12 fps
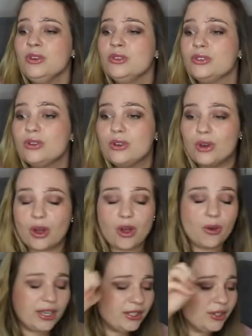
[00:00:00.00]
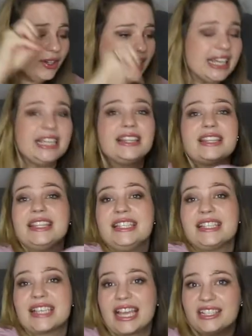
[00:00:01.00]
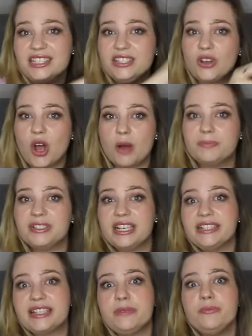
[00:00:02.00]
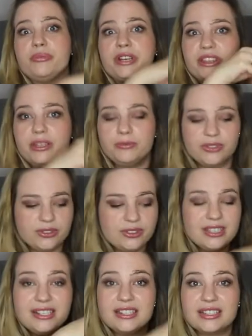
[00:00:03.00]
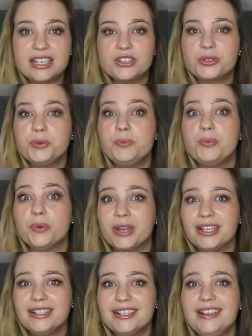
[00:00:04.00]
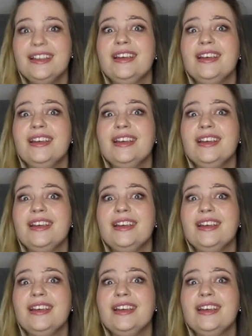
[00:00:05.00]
to go and collect the scattered objects and bring them to the central point,